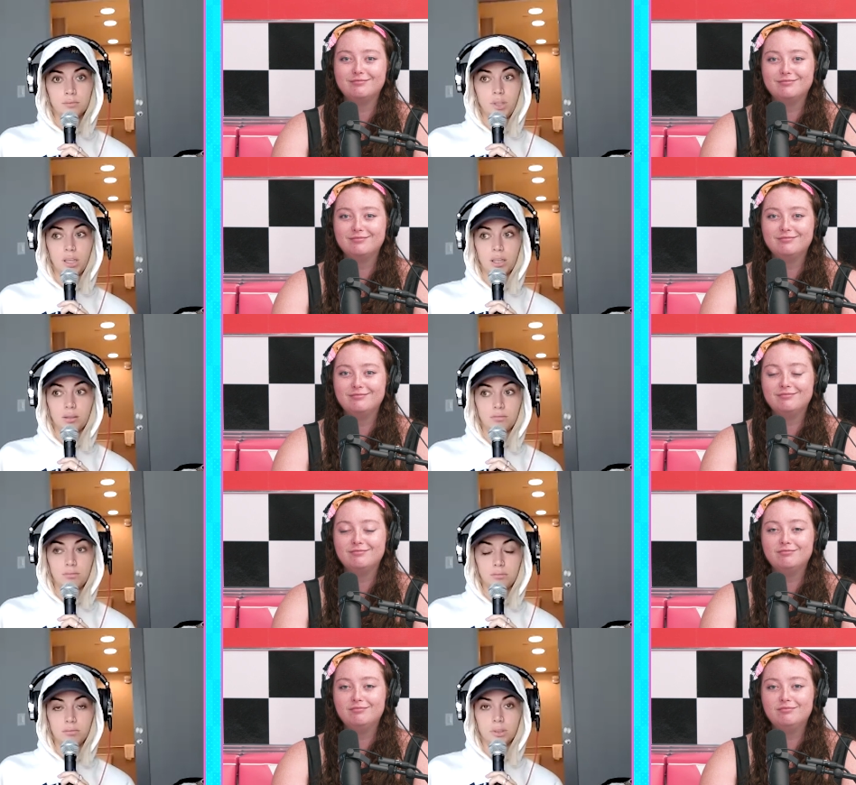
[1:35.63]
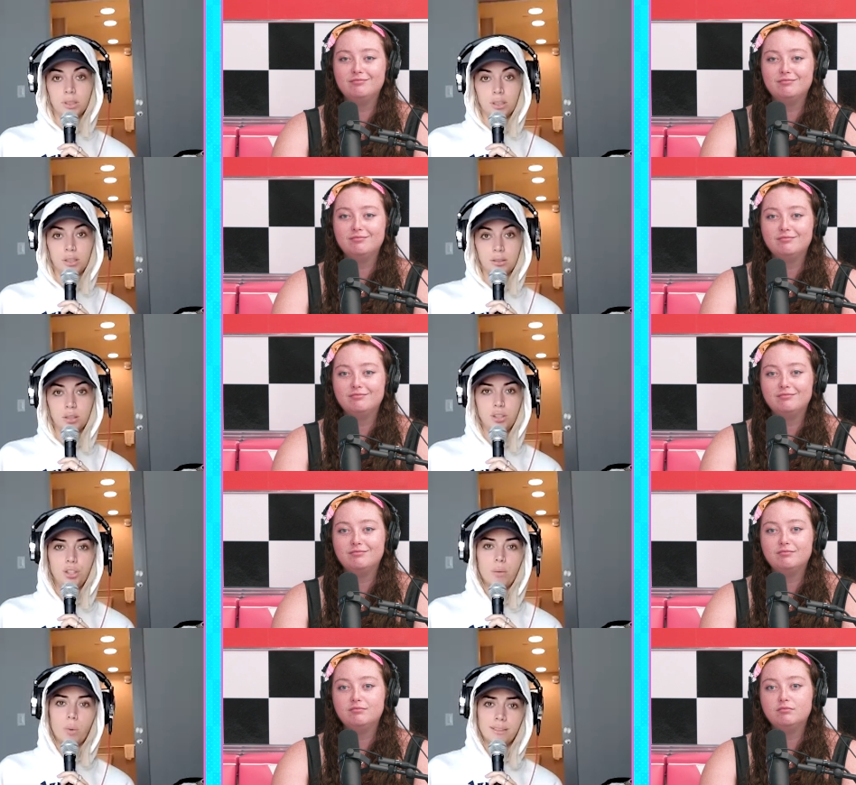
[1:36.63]
Speaker 1: Yeah. Oh my God. So did you
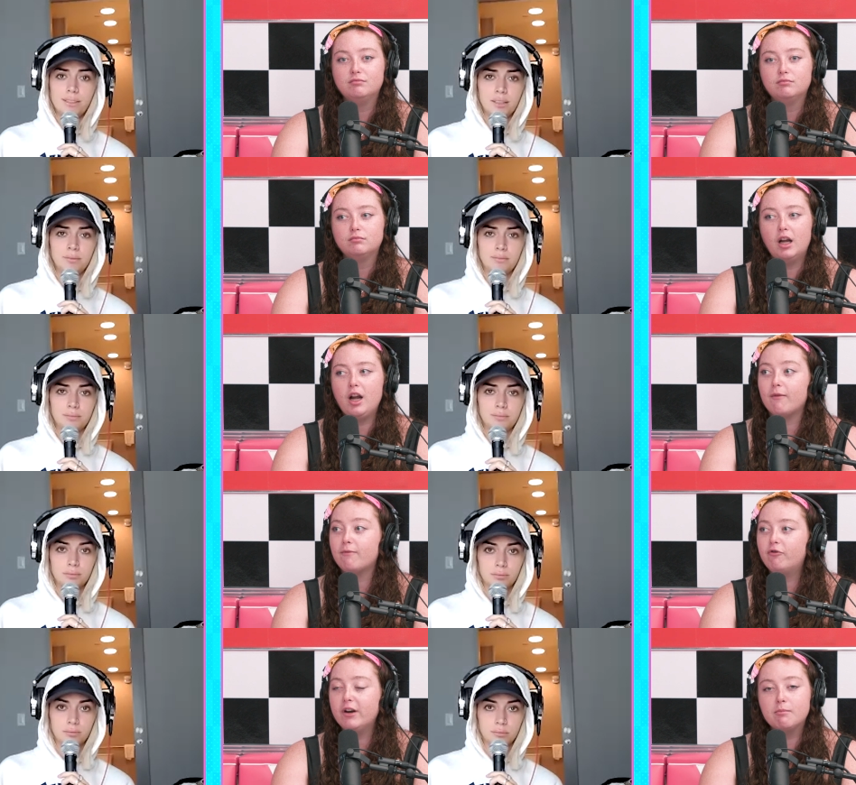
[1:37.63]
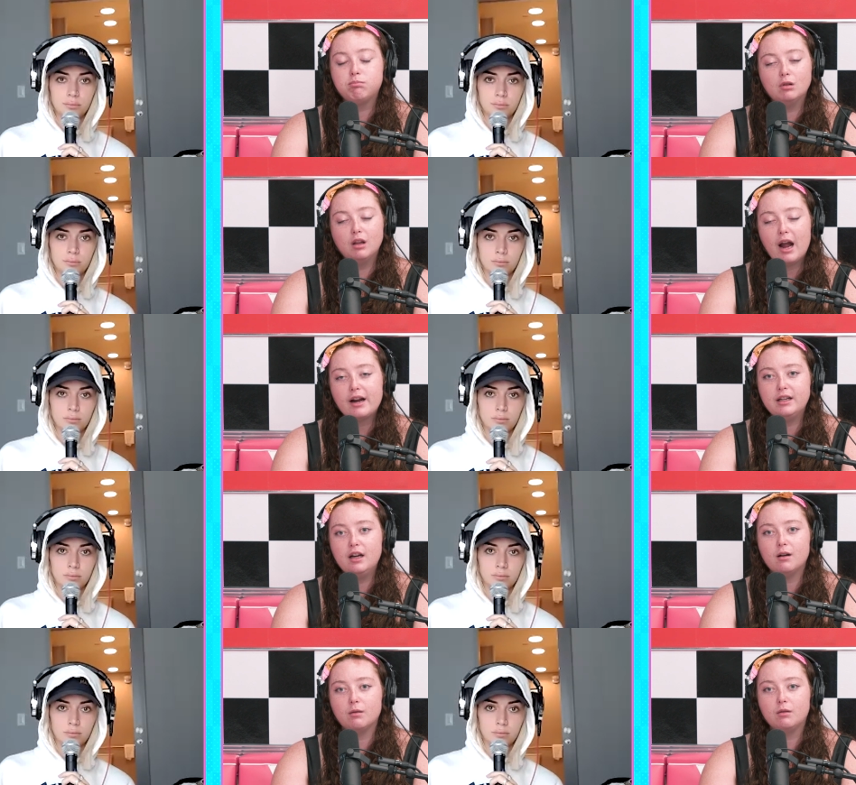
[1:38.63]
get wasted? I got freaking blacked
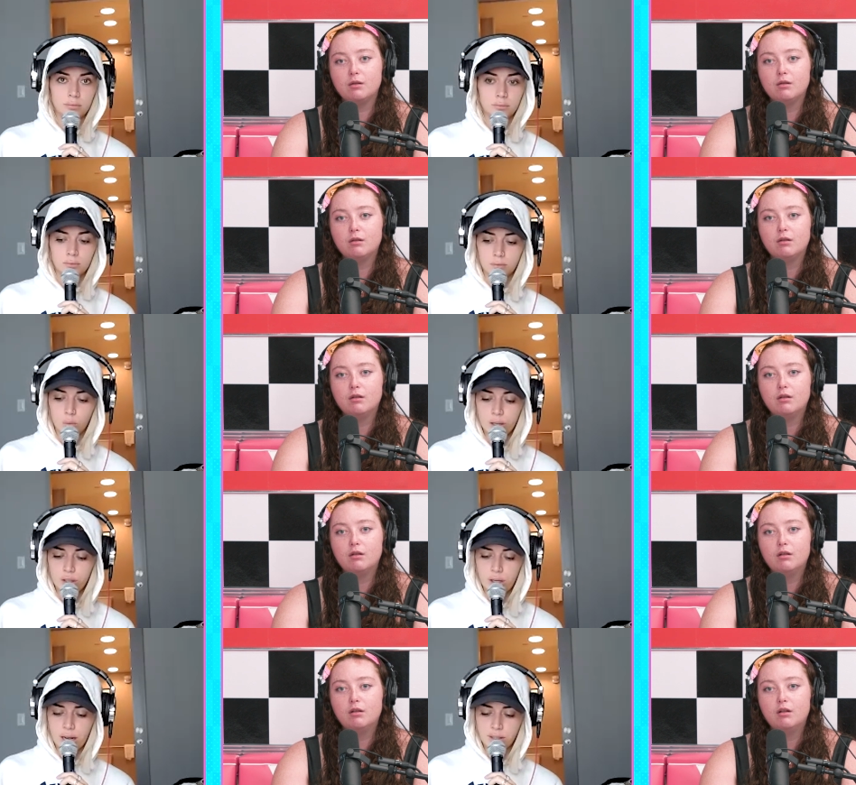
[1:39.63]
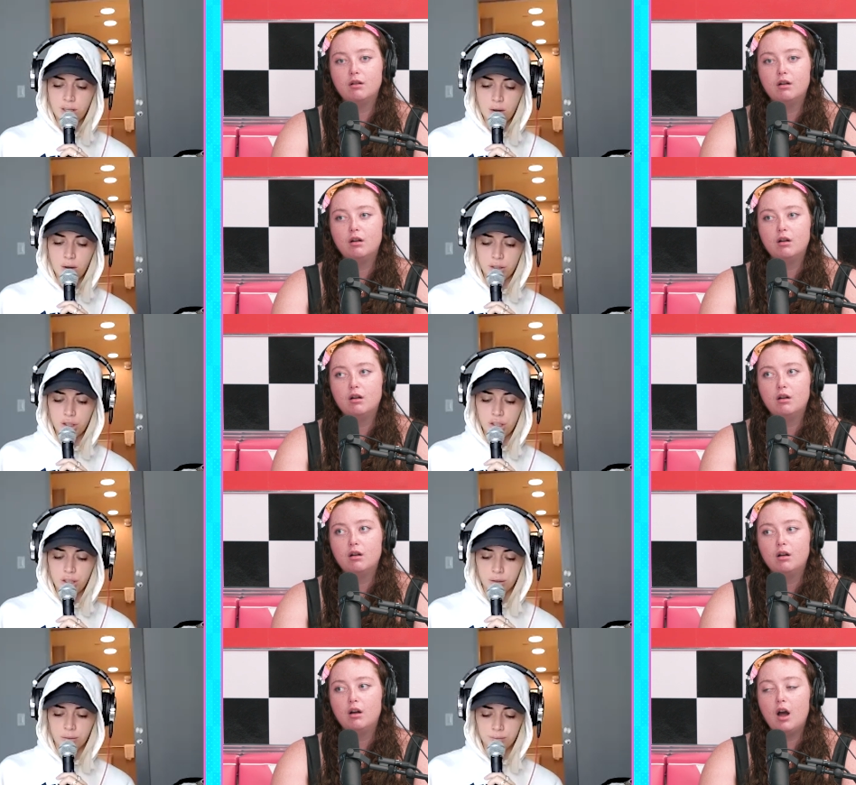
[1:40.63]
out. Where did you guys go? What did you
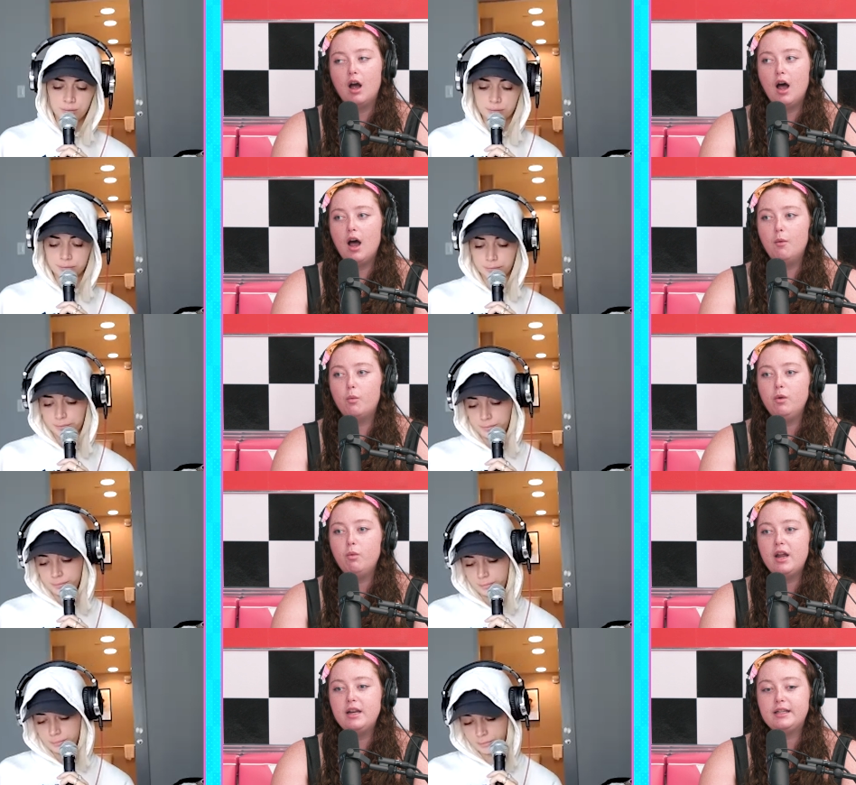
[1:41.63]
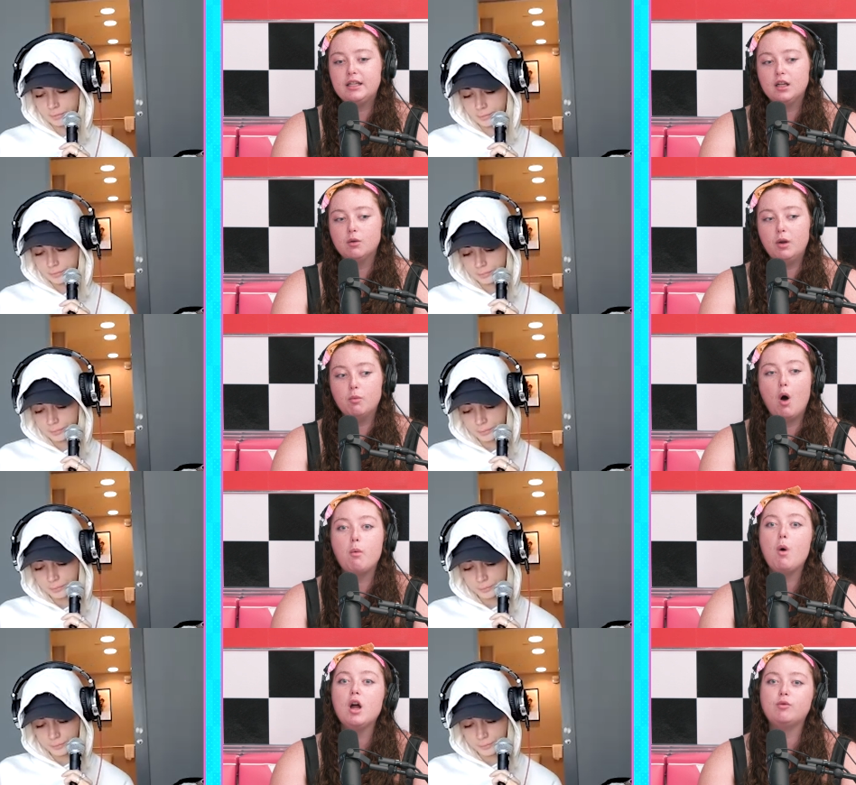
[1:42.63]
do? We
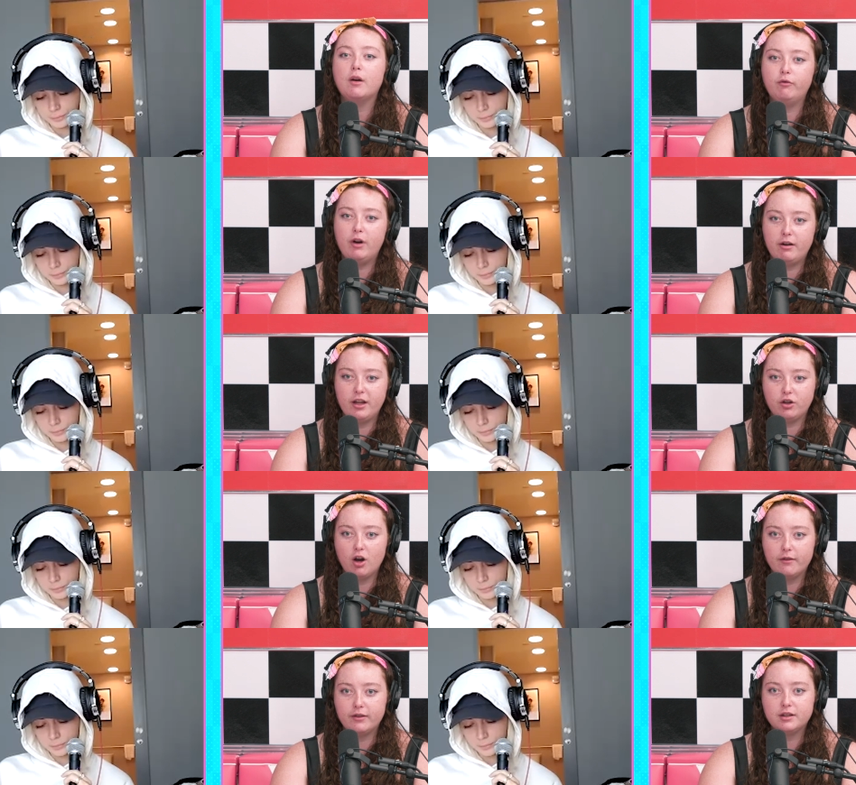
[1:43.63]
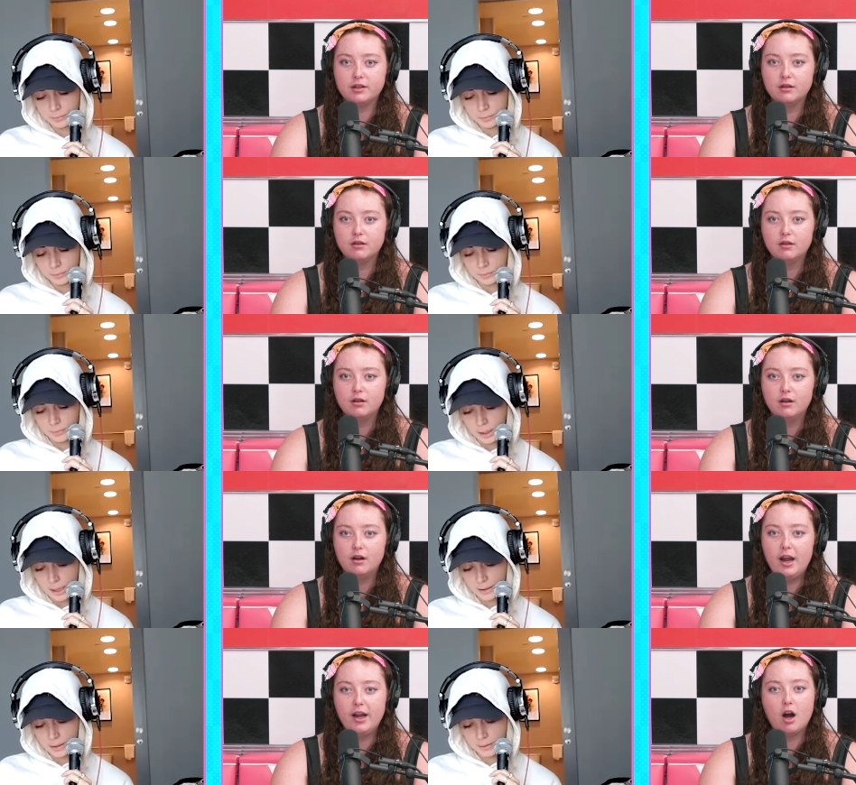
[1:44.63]
watched Rough and Rowdy at the office.
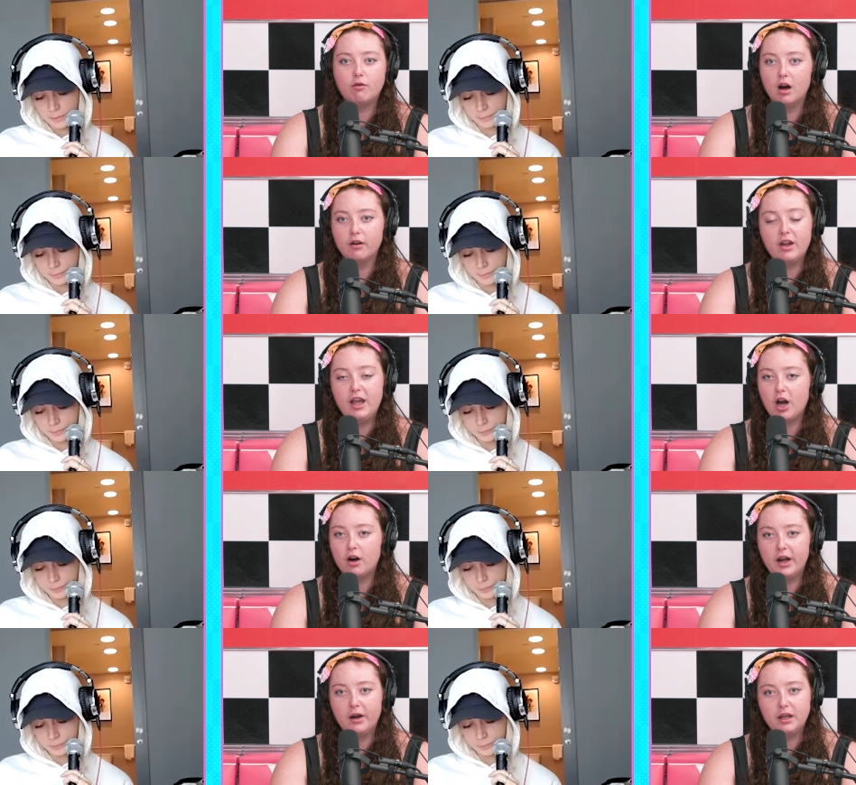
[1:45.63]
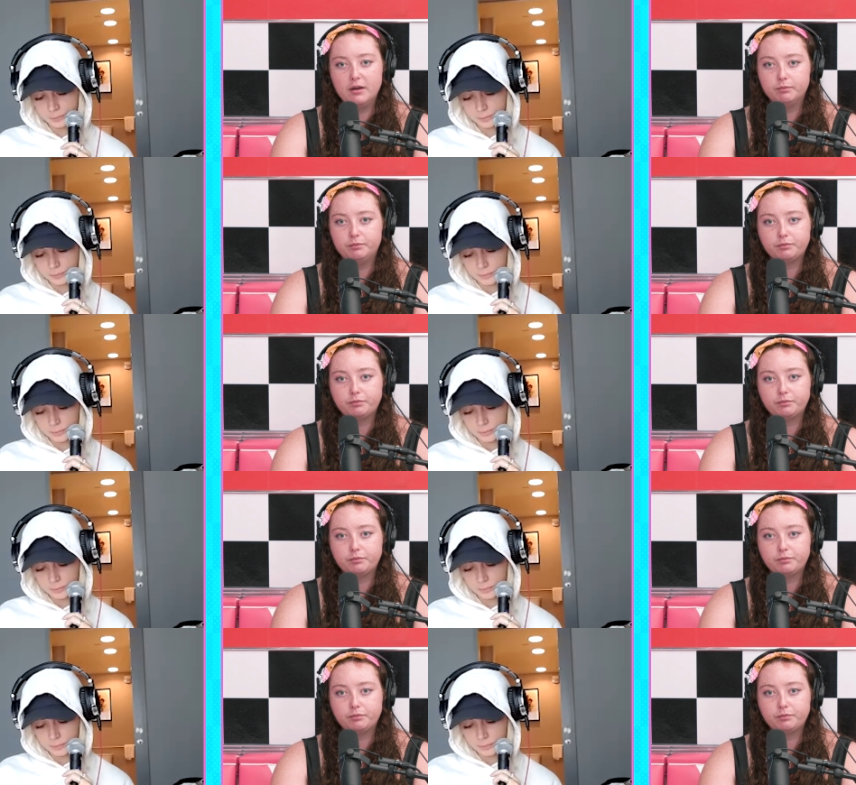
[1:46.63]
Yes. It got rough. It got rowdy.